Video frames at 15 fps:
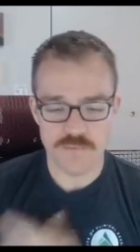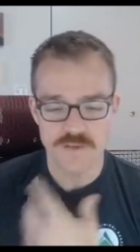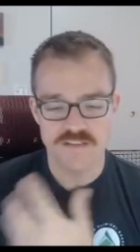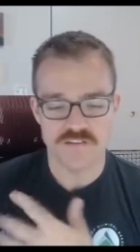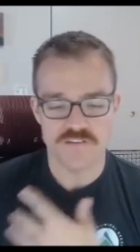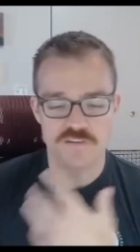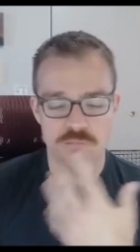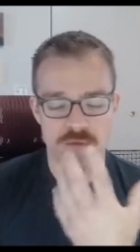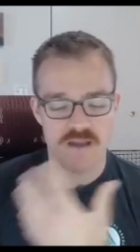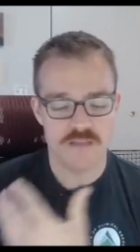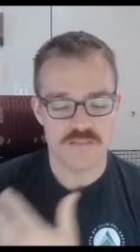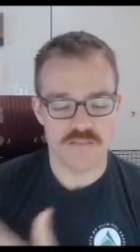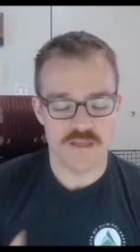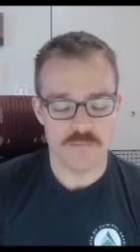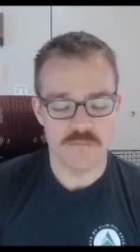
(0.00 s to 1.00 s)
We can
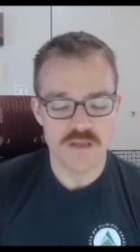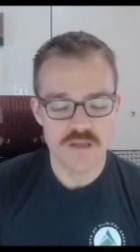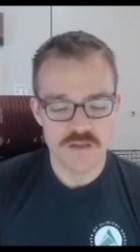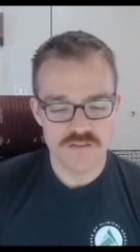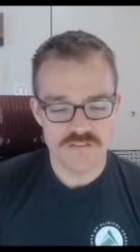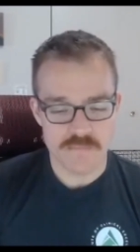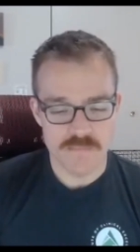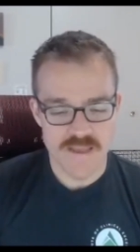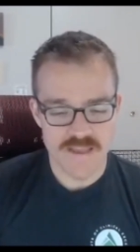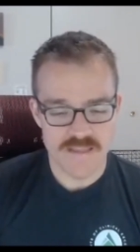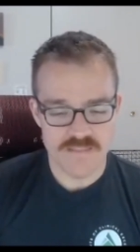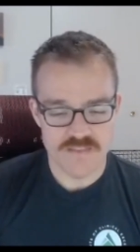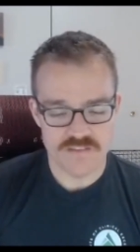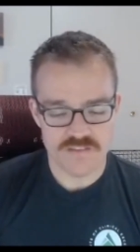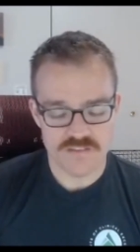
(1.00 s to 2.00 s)
expect them to
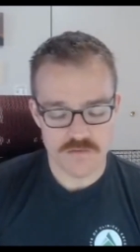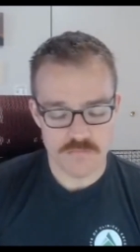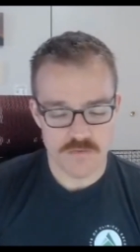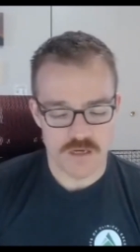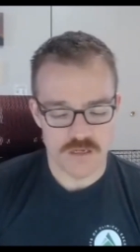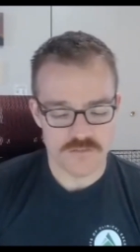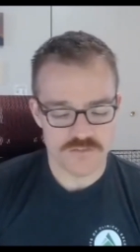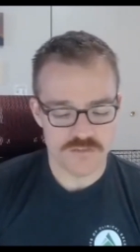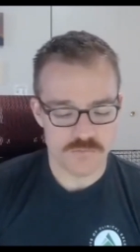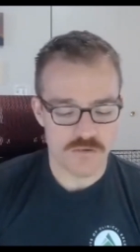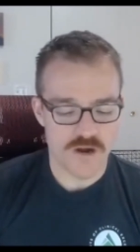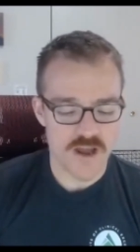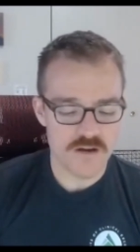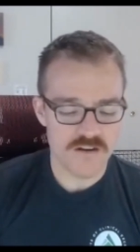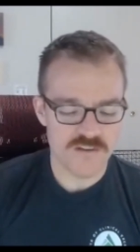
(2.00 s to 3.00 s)
make this much
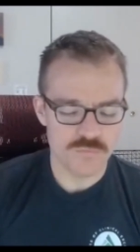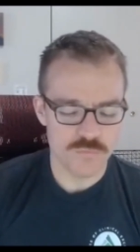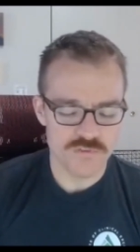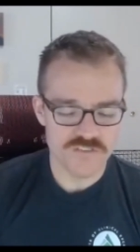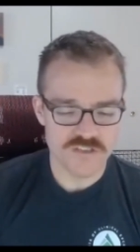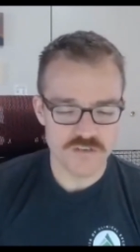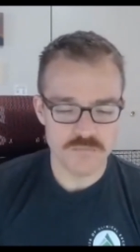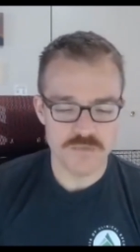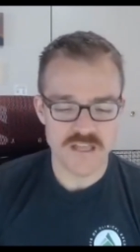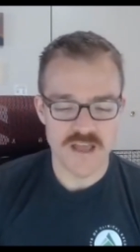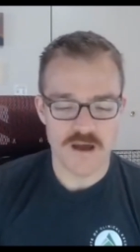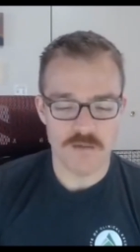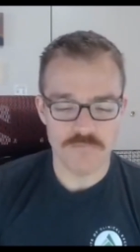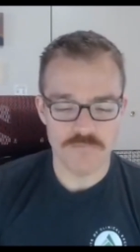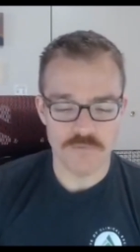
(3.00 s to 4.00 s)
progress, which can be
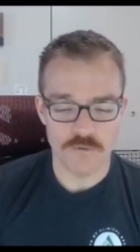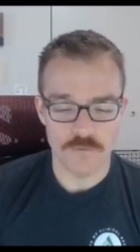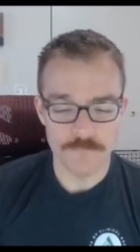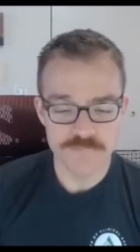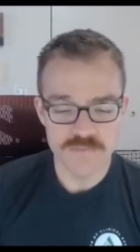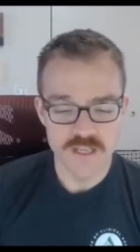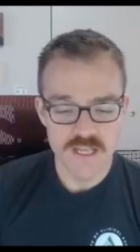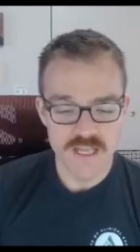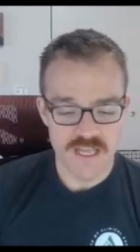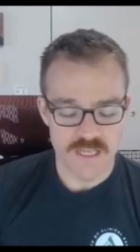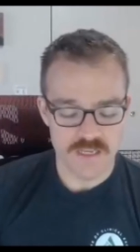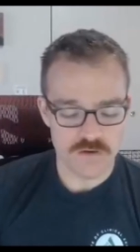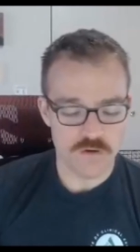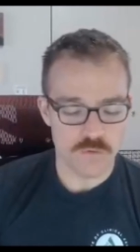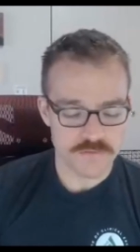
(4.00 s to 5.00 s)
helpful
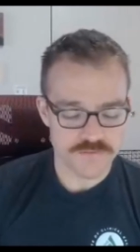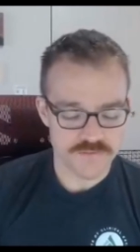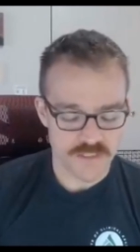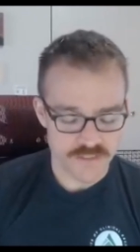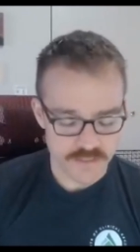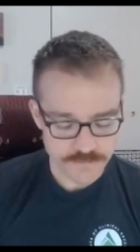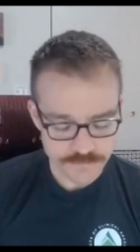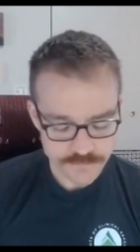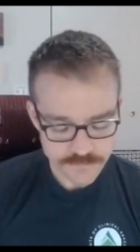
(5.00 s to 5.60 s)
in goal setting.